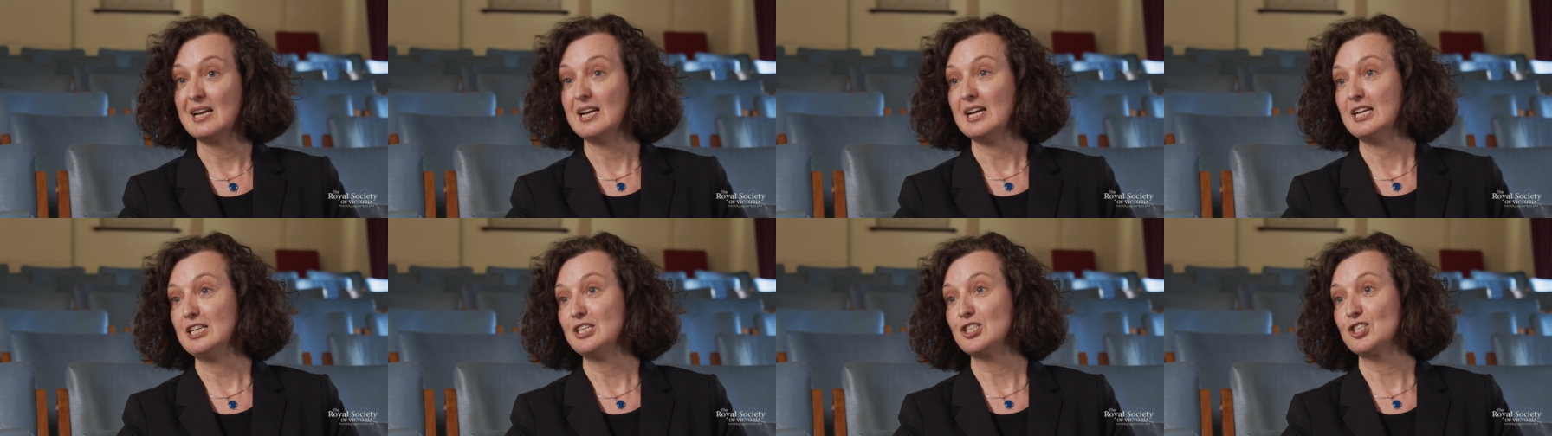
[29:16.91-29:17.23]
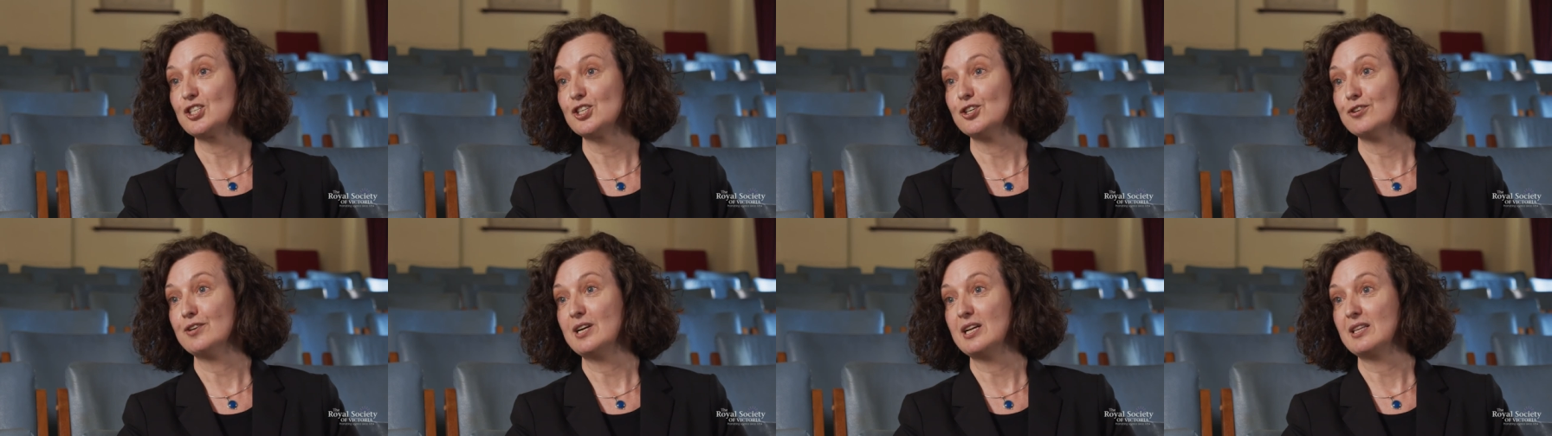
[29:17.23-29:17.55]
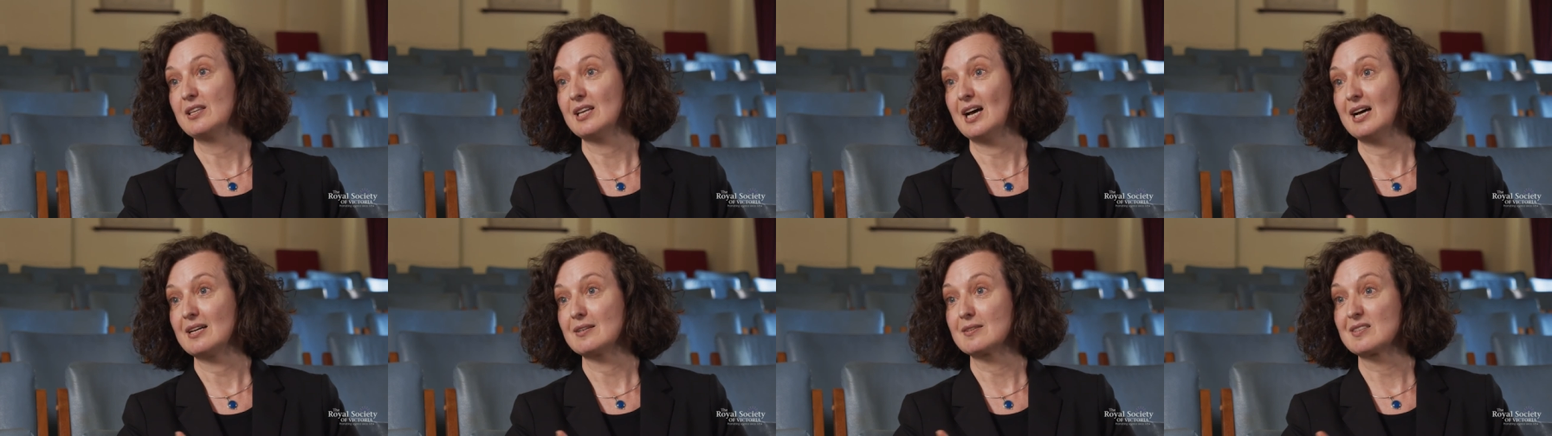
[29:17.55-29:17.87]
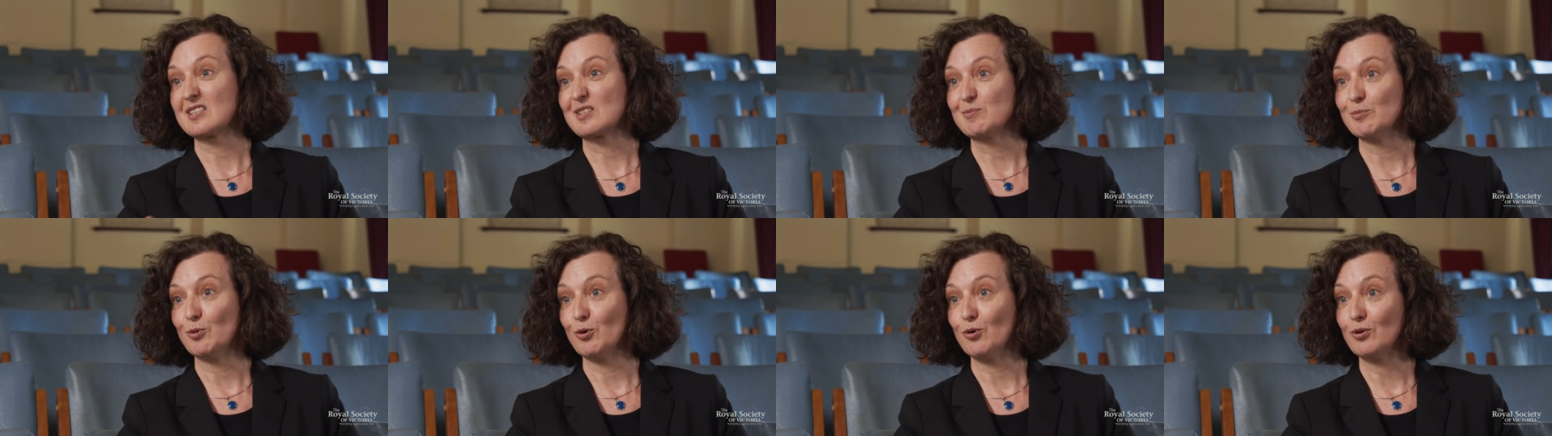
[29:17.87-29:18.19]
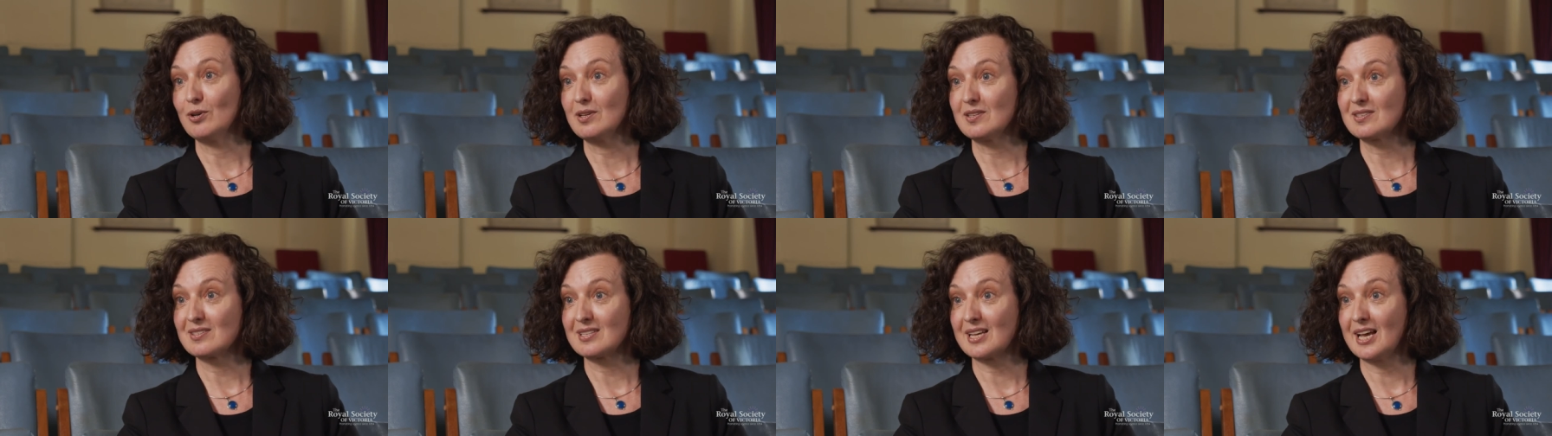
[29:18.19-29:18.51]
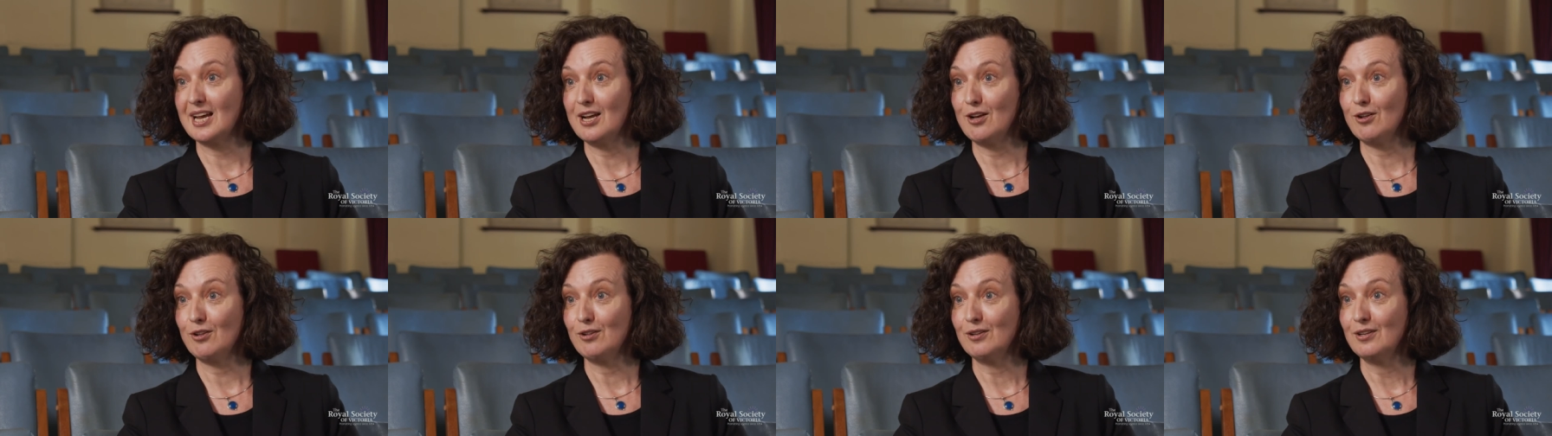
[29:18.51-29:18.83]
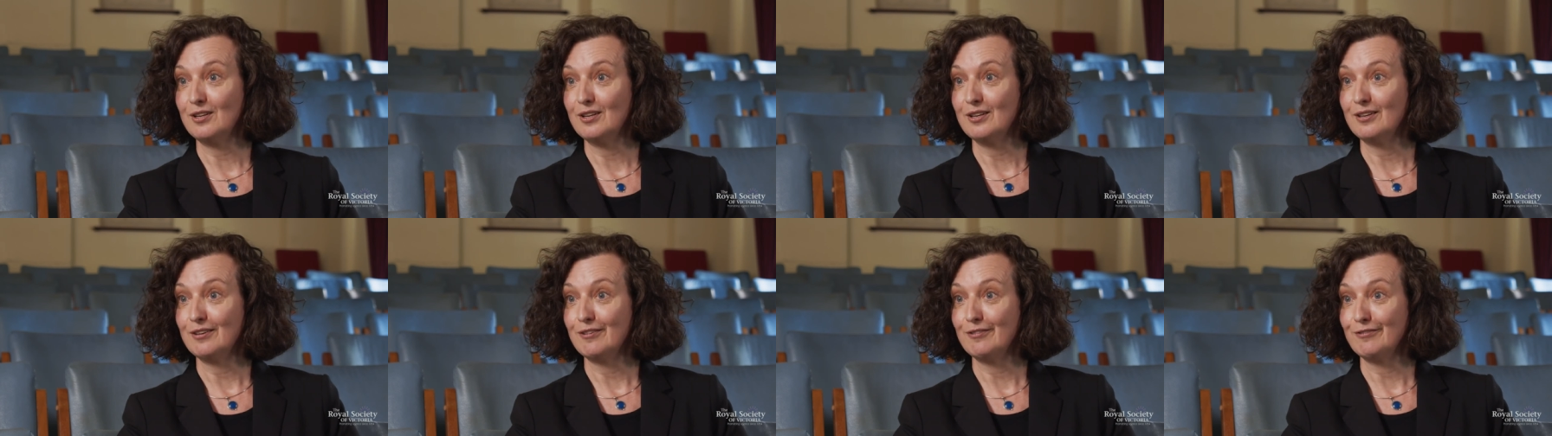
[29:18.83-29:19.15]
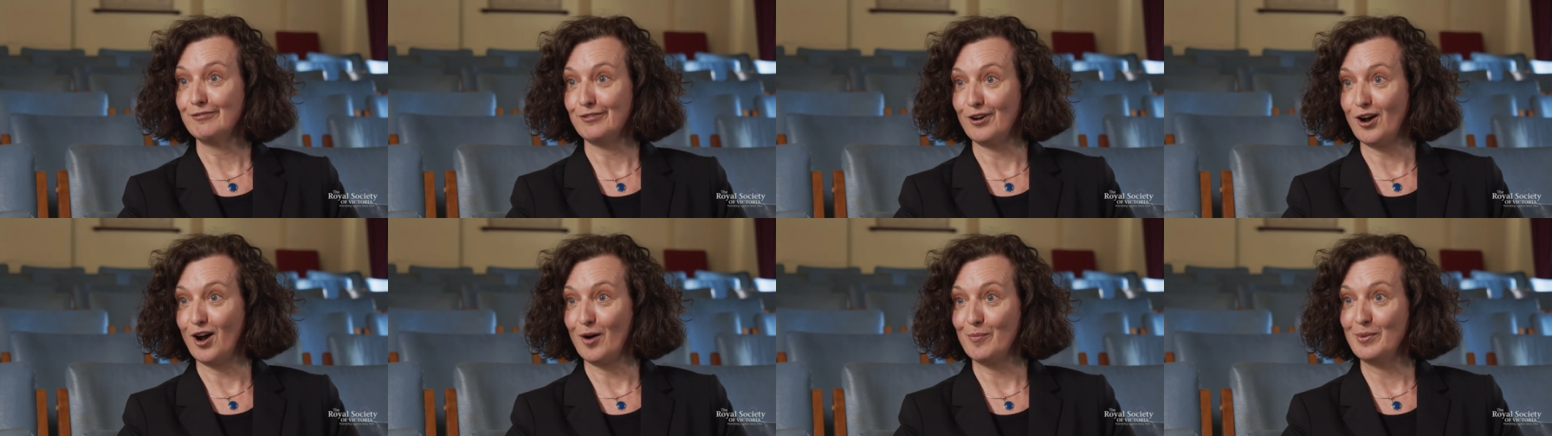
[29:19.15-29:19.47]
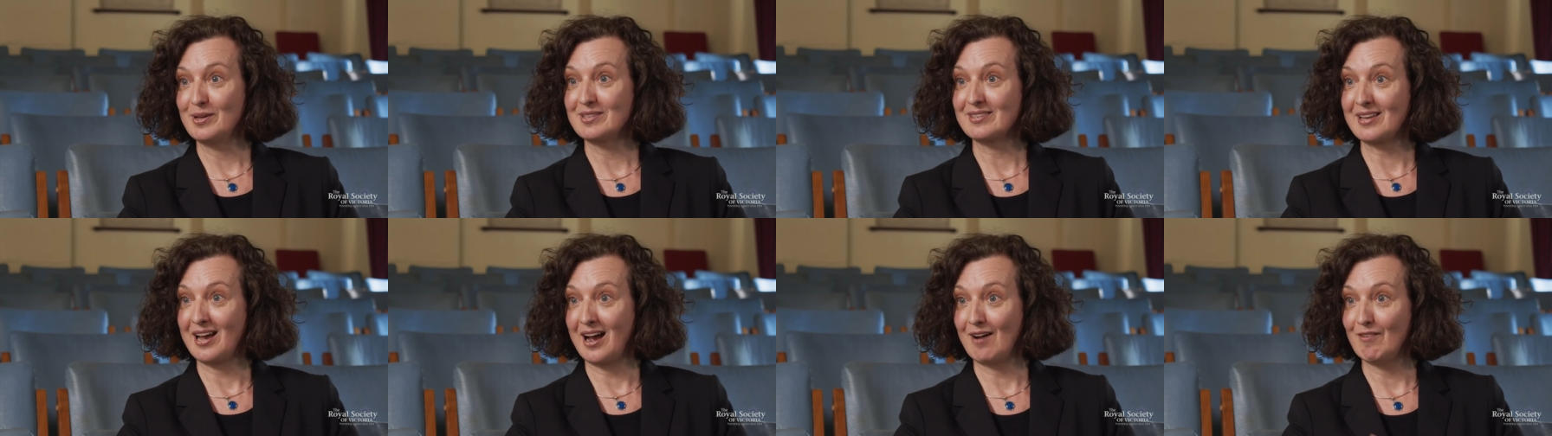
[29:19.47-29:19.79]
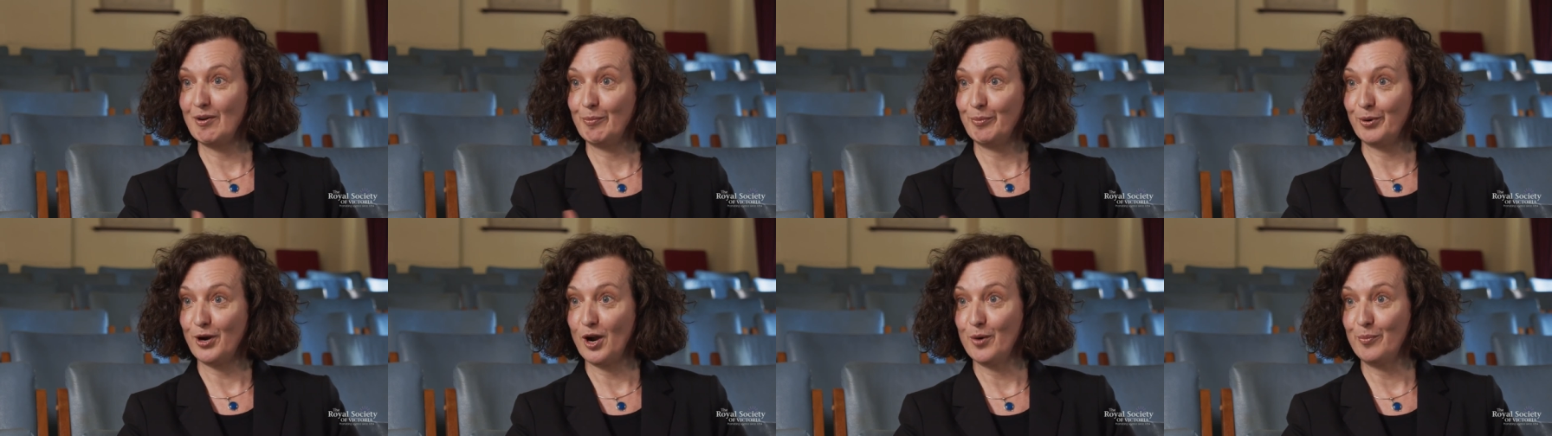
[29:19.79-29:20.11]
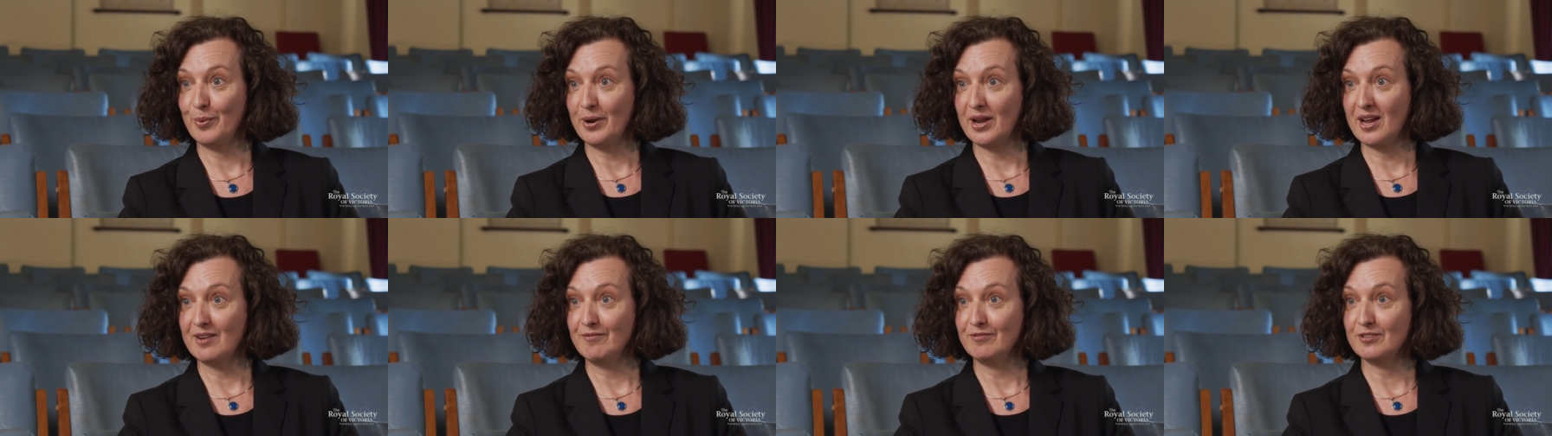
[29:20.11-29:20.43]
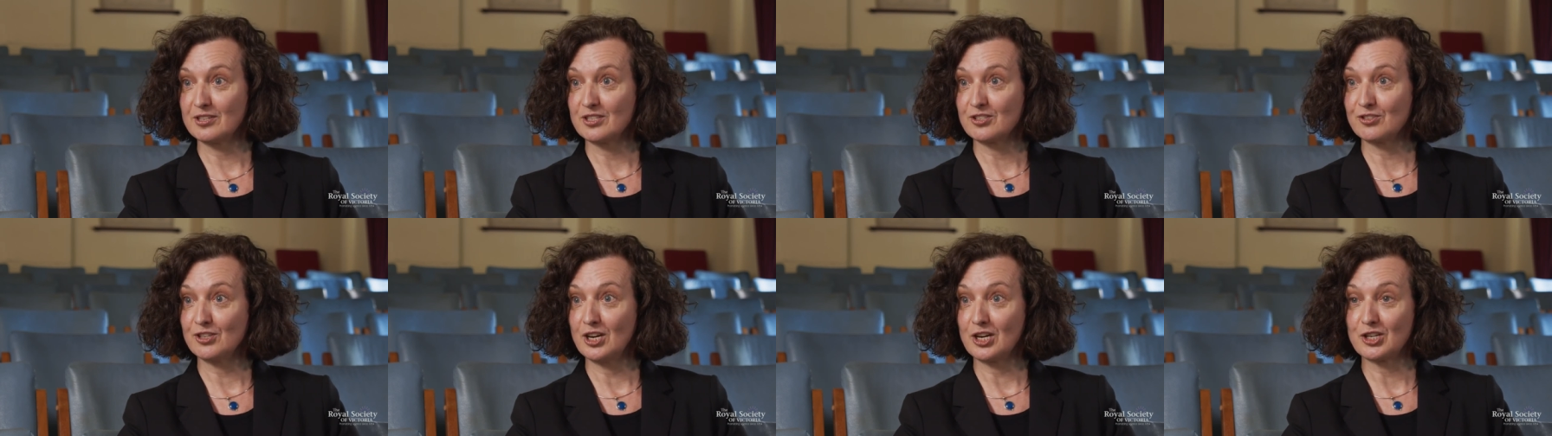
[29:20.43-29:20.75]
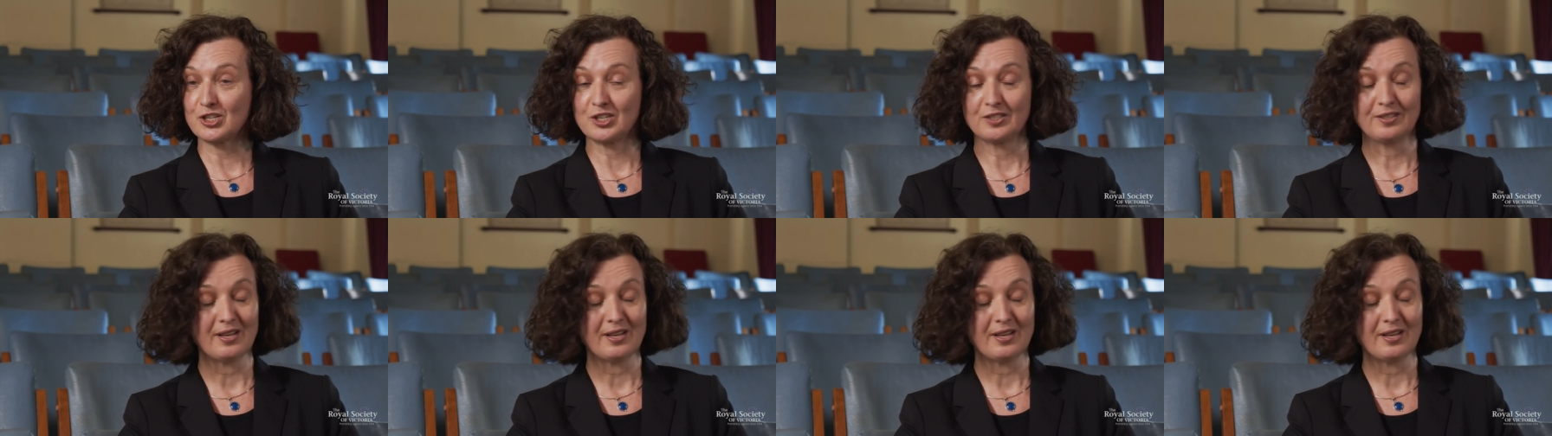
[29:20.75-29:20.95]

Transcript: ensuring that smaller scale farmers have appropriate infrastructure.